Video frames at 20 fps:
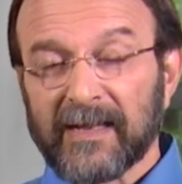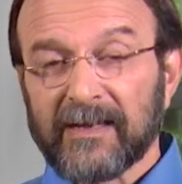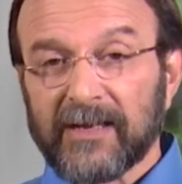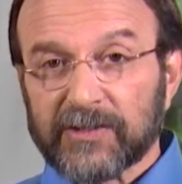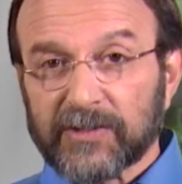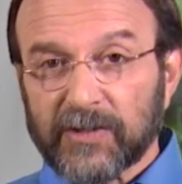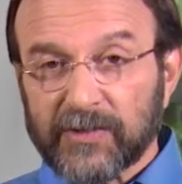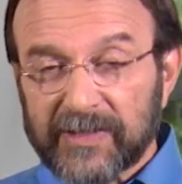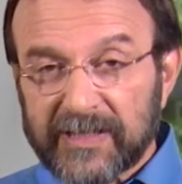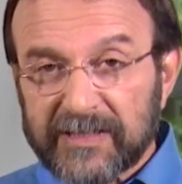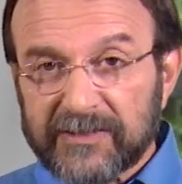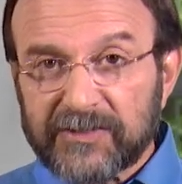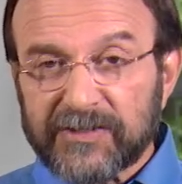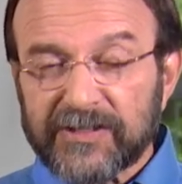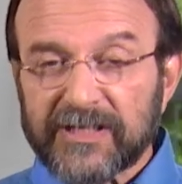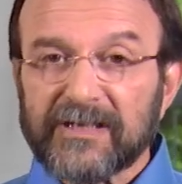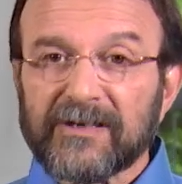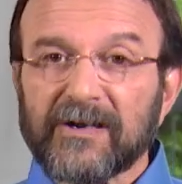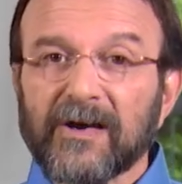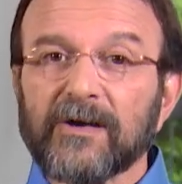So this
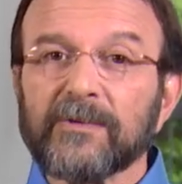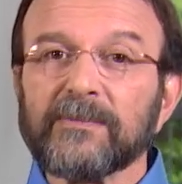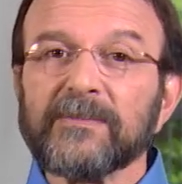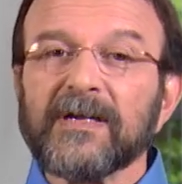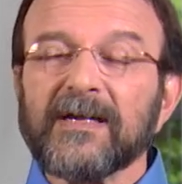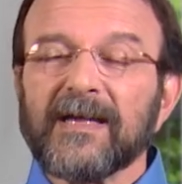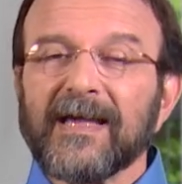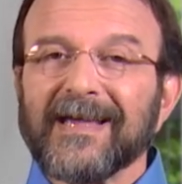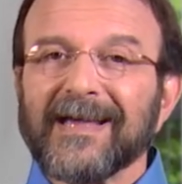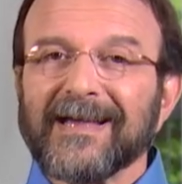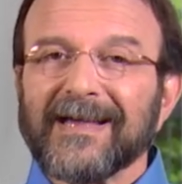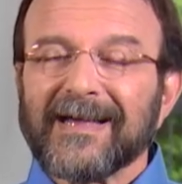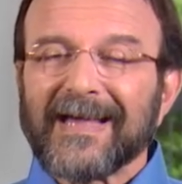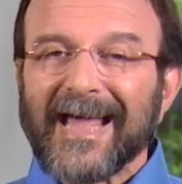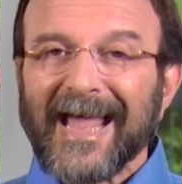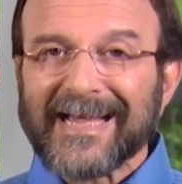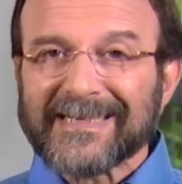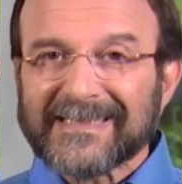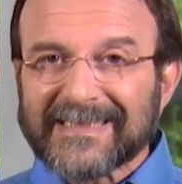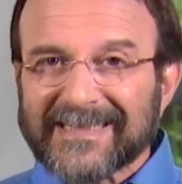genome,
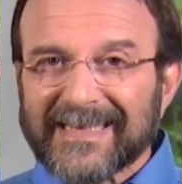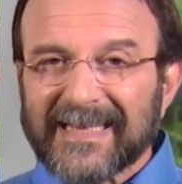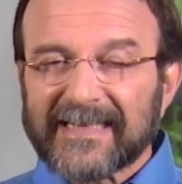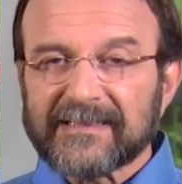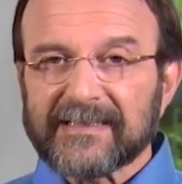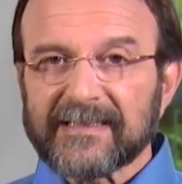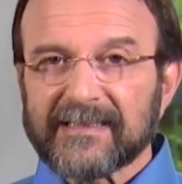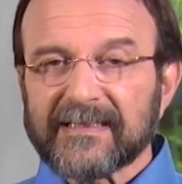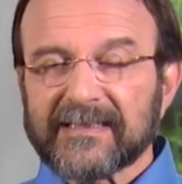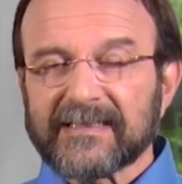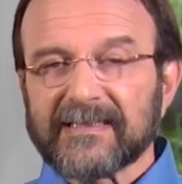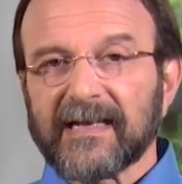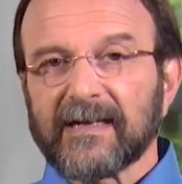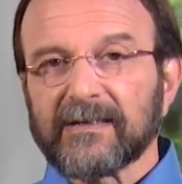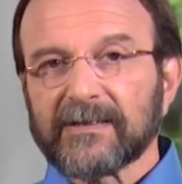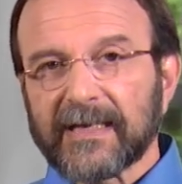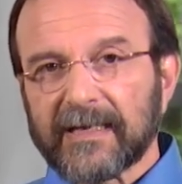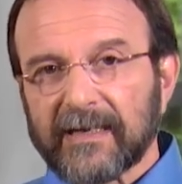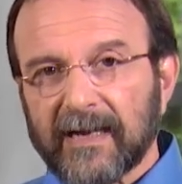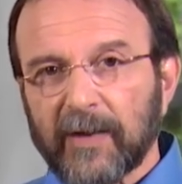as it gets in the cell,
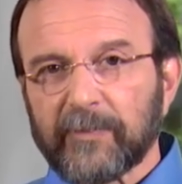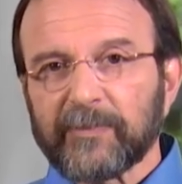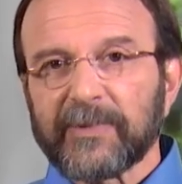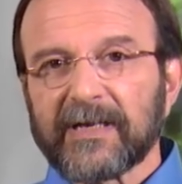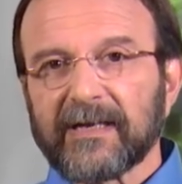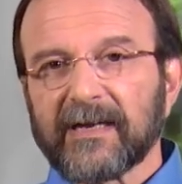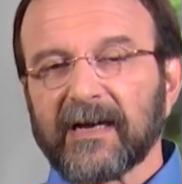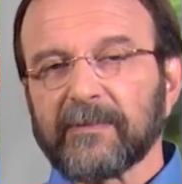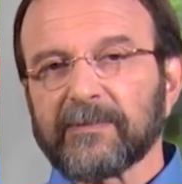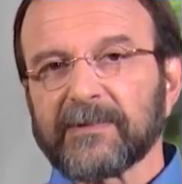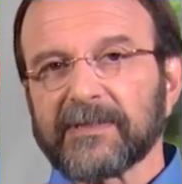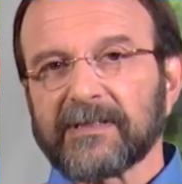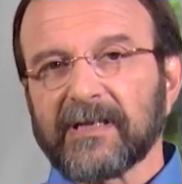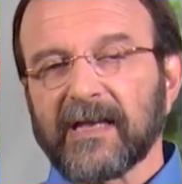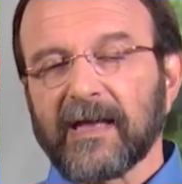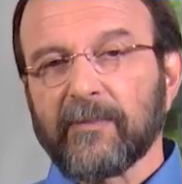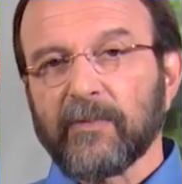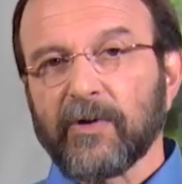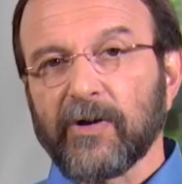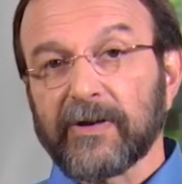cannot be copied to
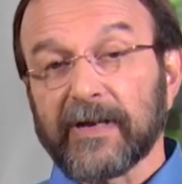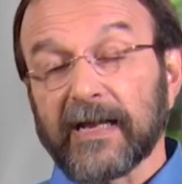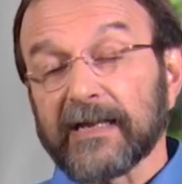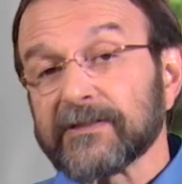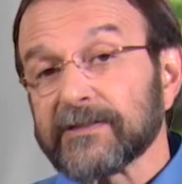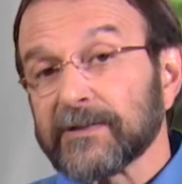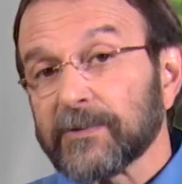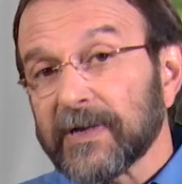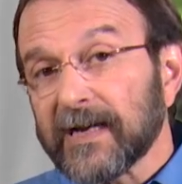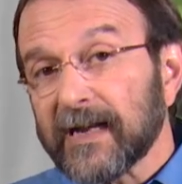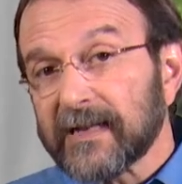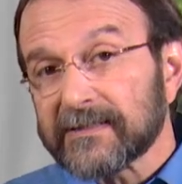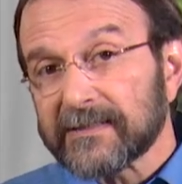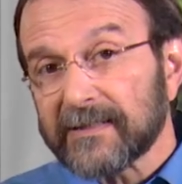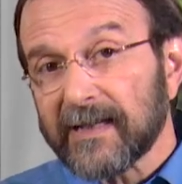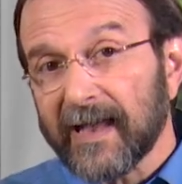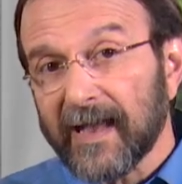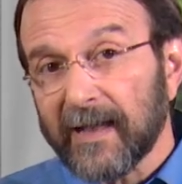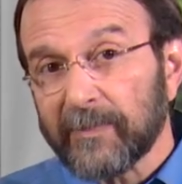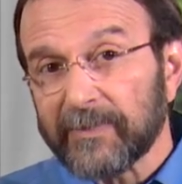mRNA. So what has
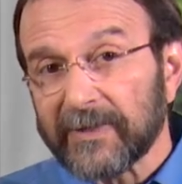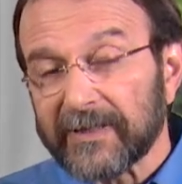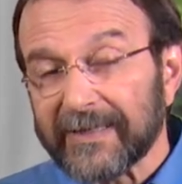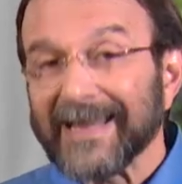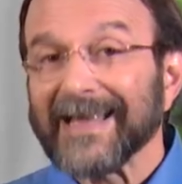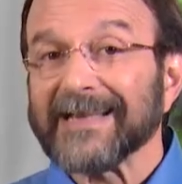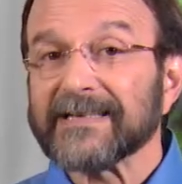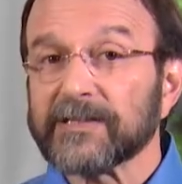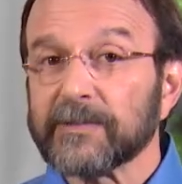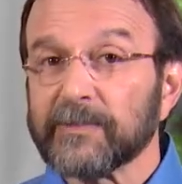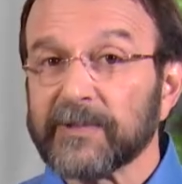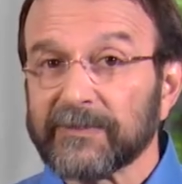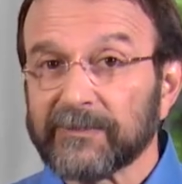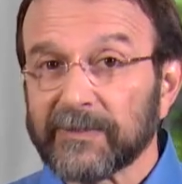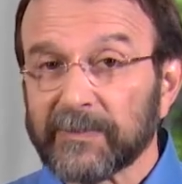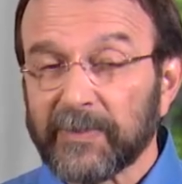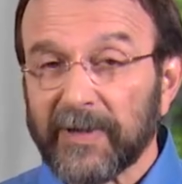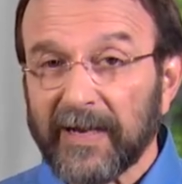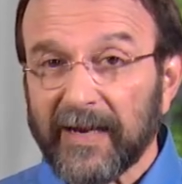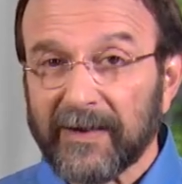to happen? It has to be
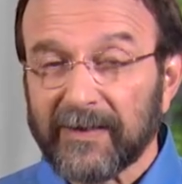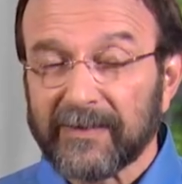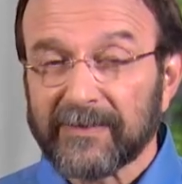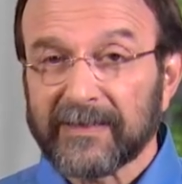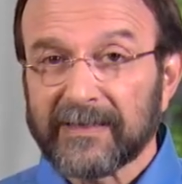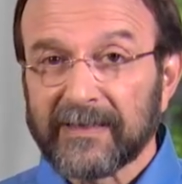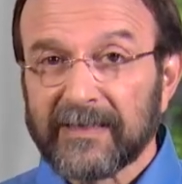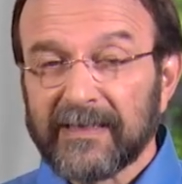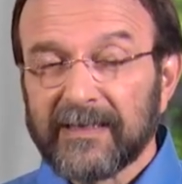repaired.